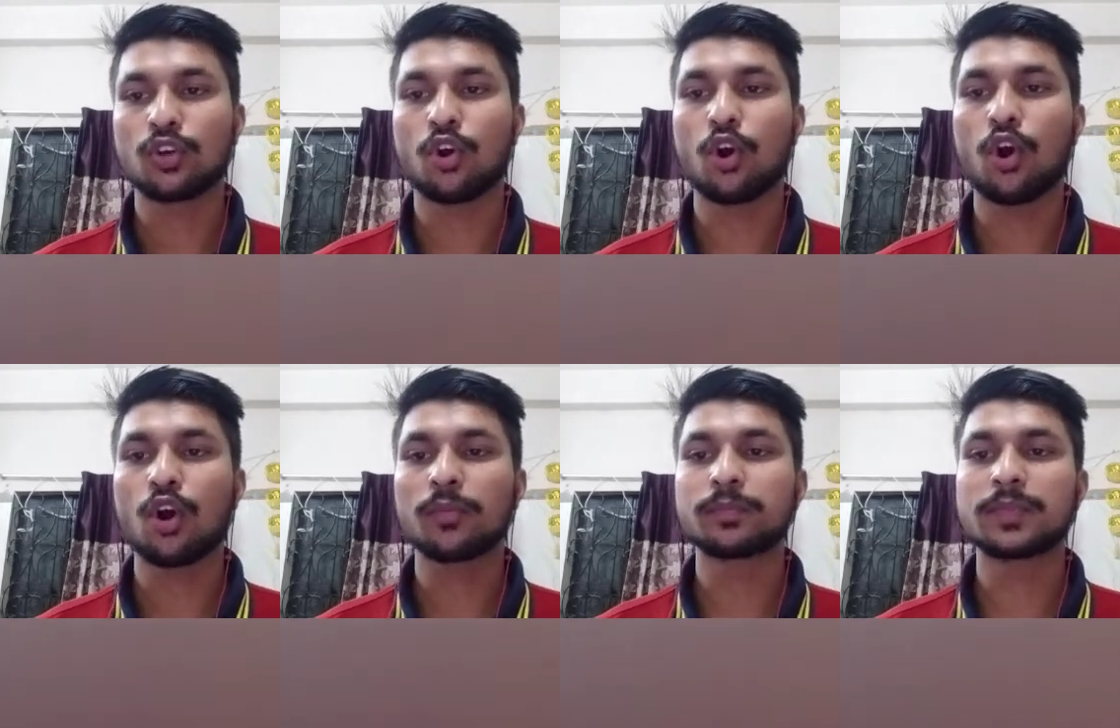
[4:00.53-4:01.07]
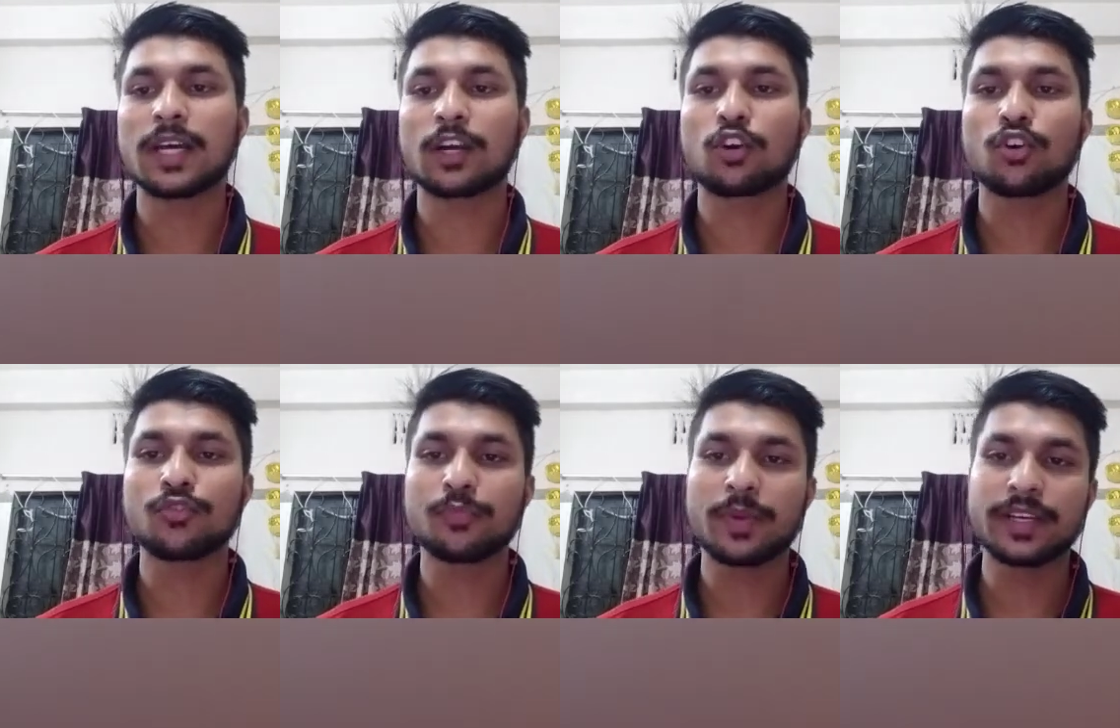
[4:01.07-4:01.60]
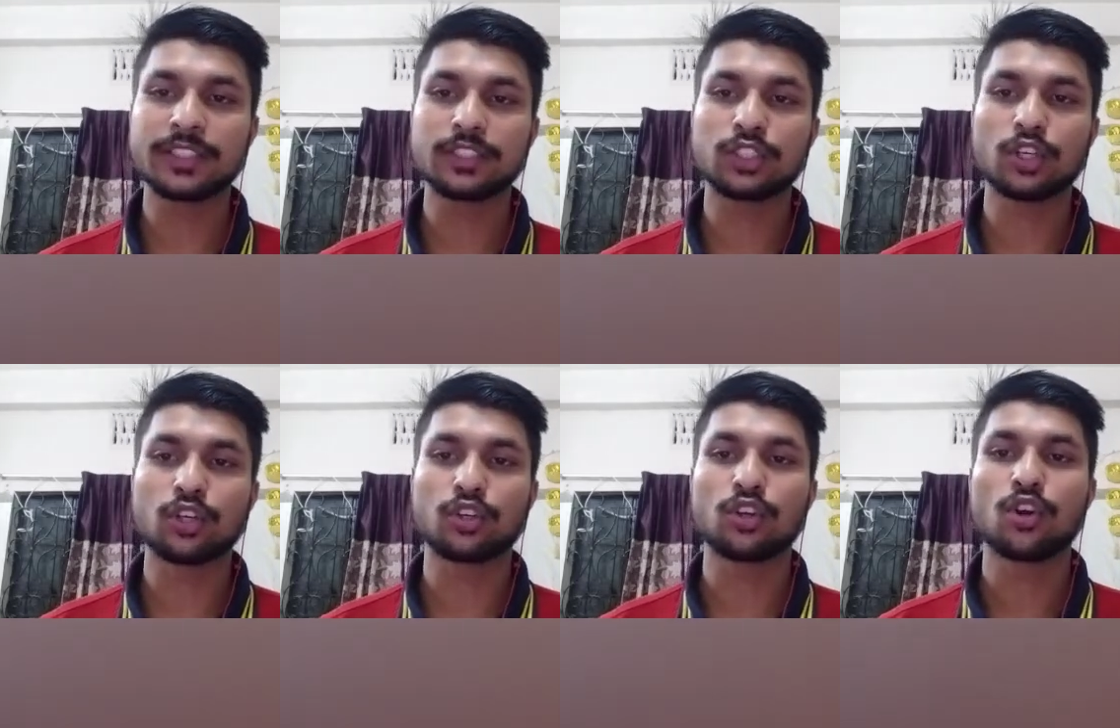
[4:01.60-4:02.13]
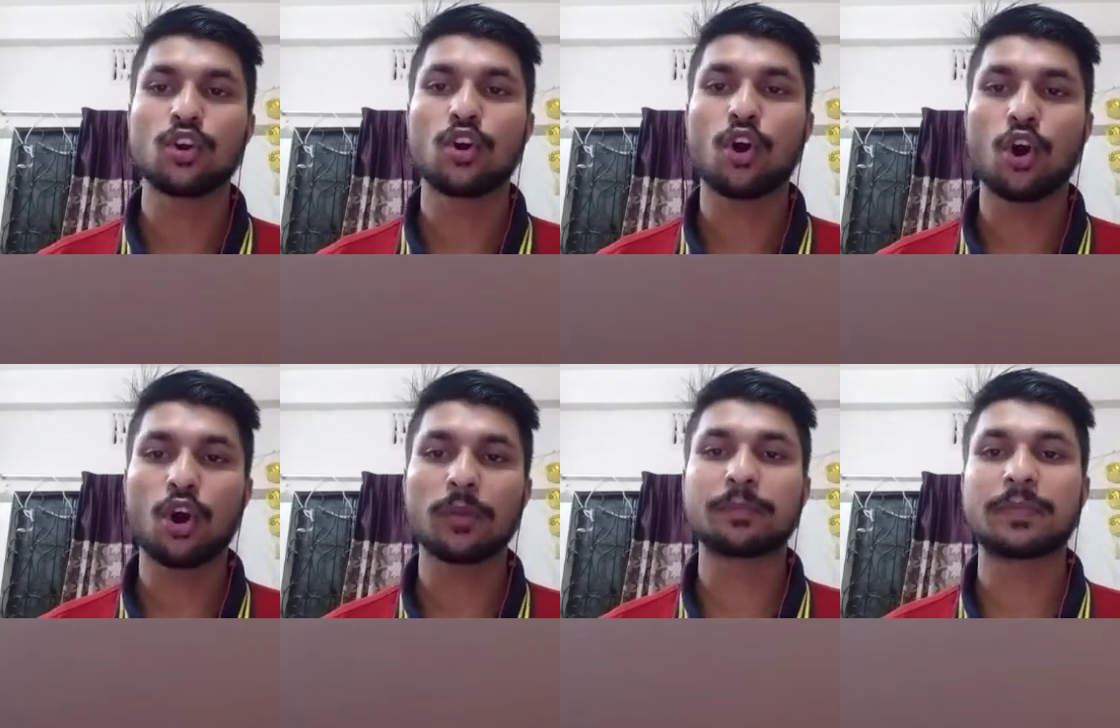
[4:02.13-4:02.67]
of the convention
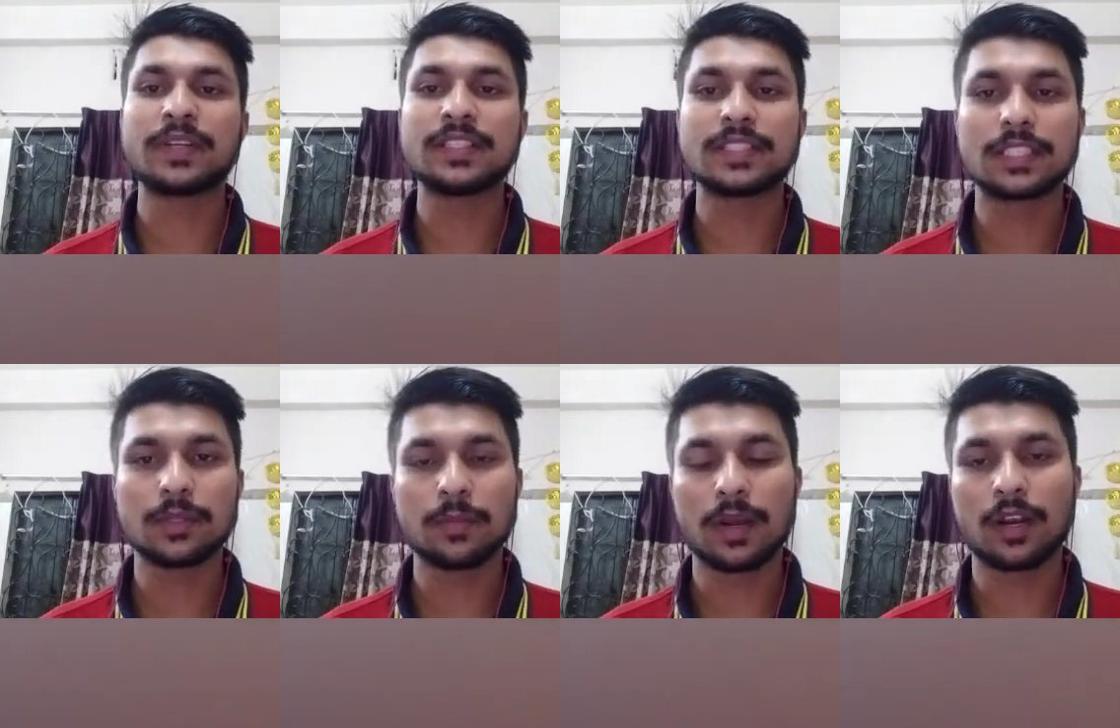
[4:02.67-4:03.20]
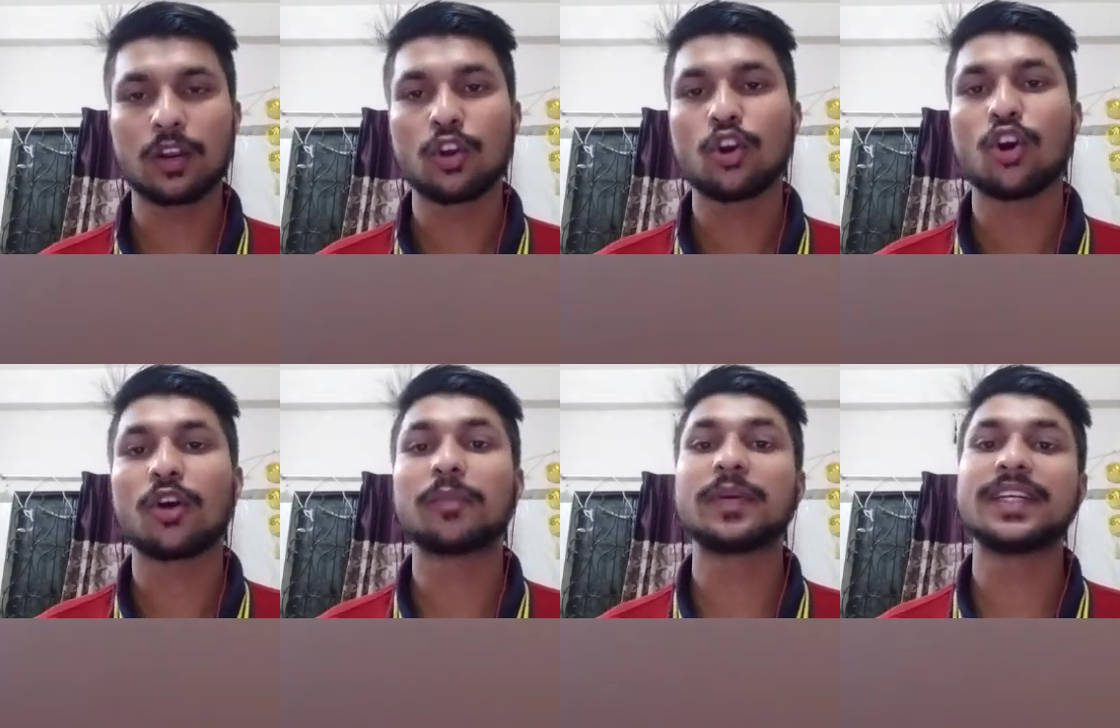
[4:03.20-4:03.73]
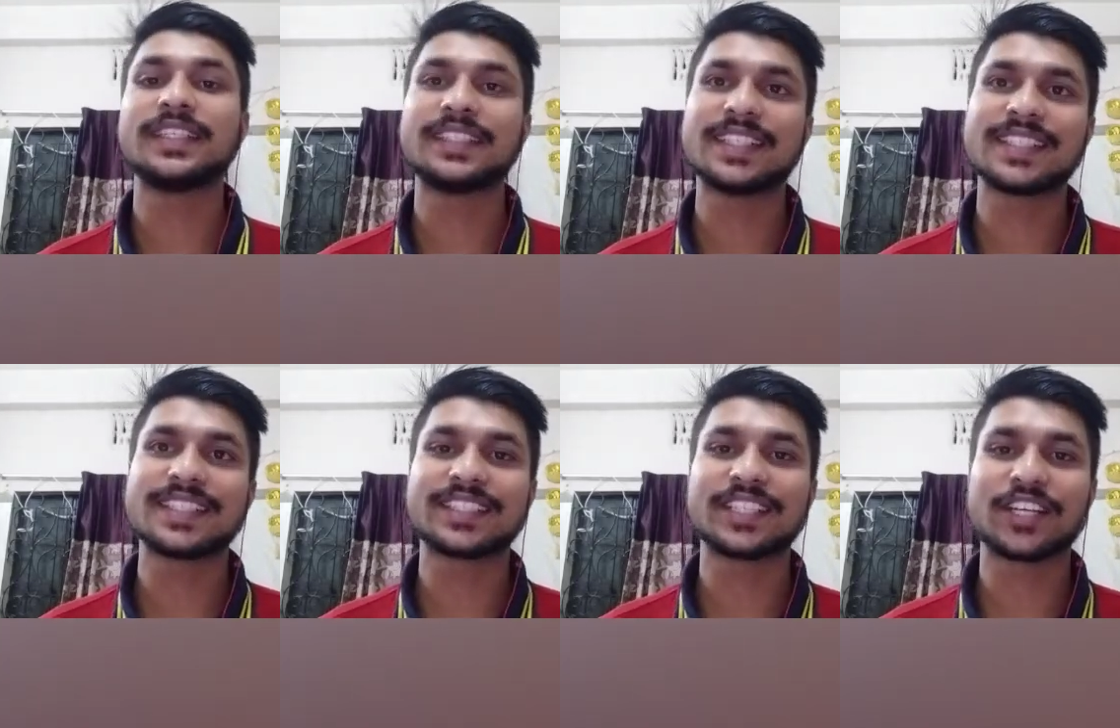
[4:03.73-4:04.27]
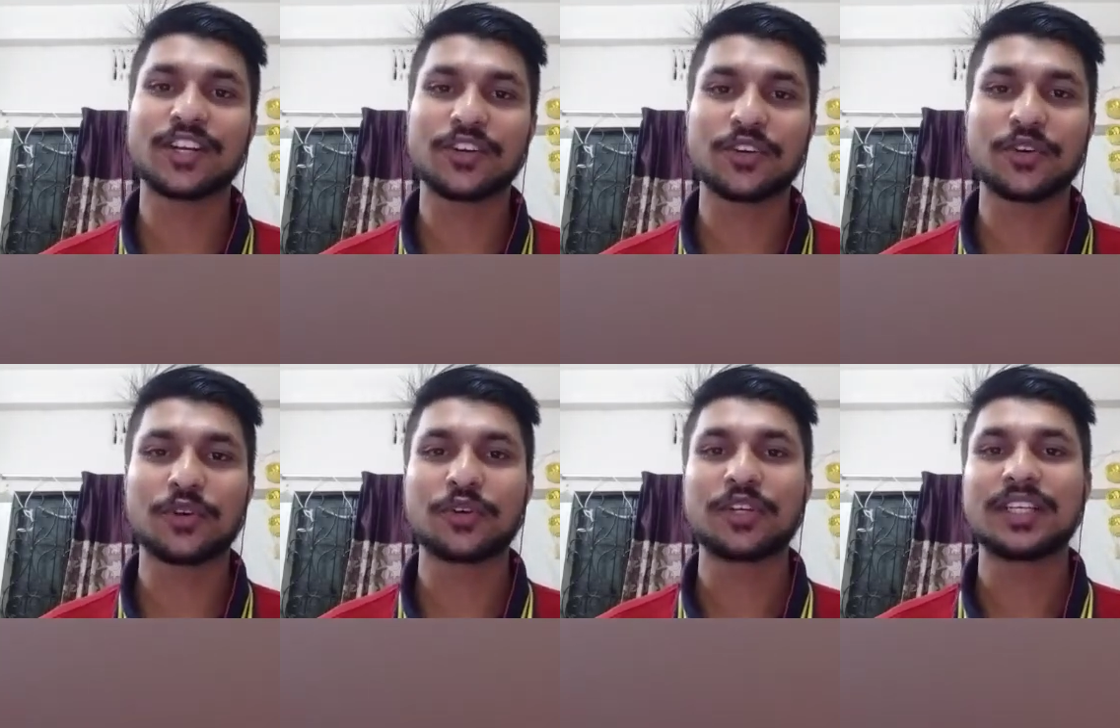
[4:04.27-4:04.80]
or principle of international
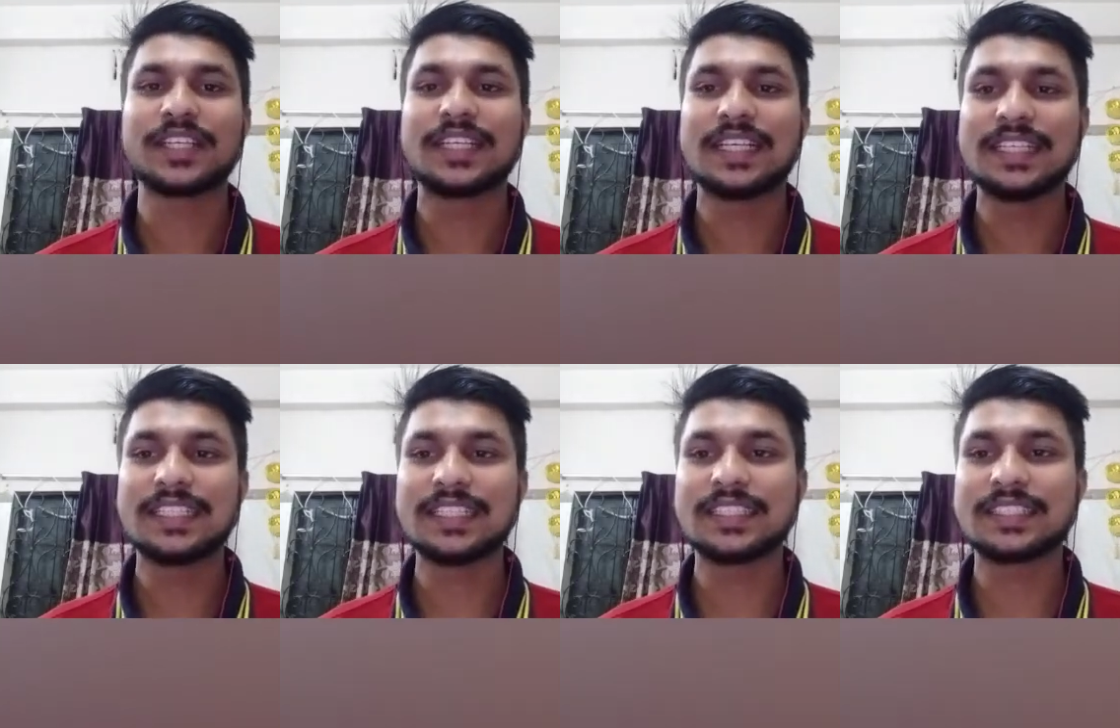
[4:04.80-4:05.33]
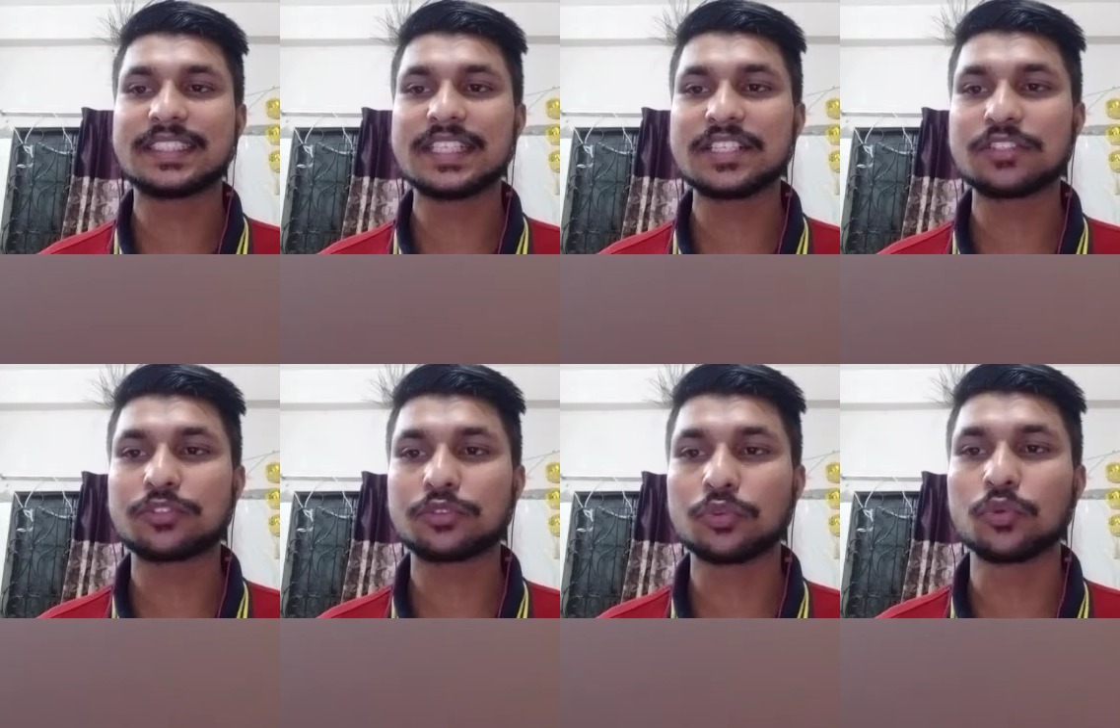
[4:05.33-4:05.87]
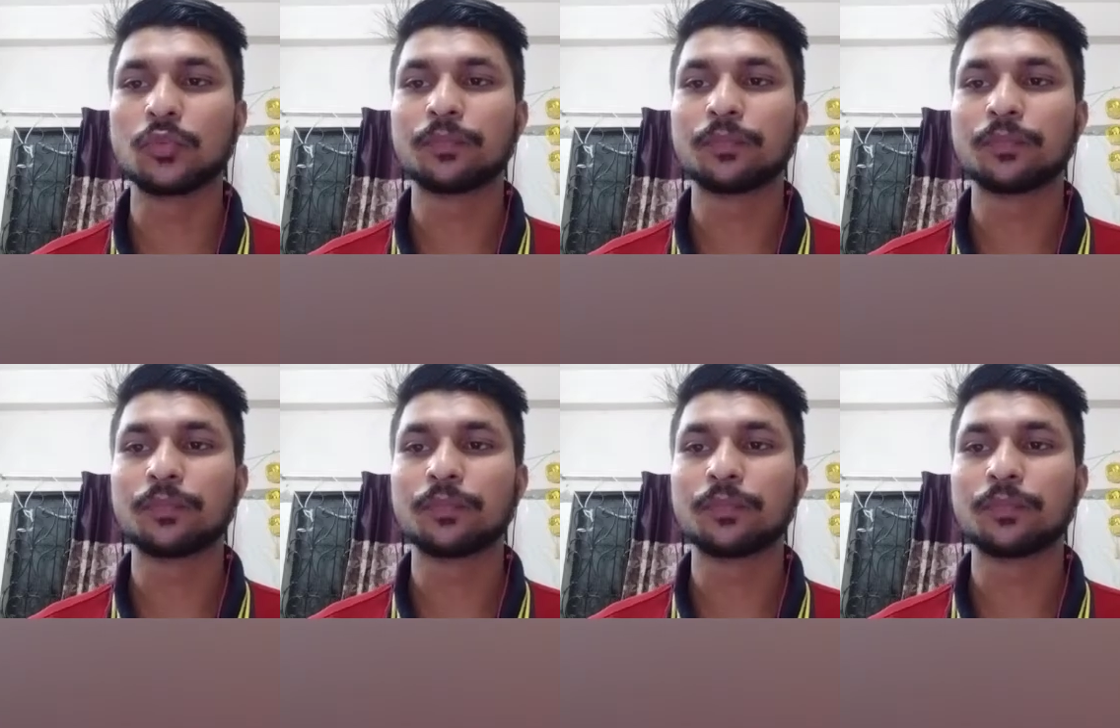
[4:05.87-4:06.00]
law relating to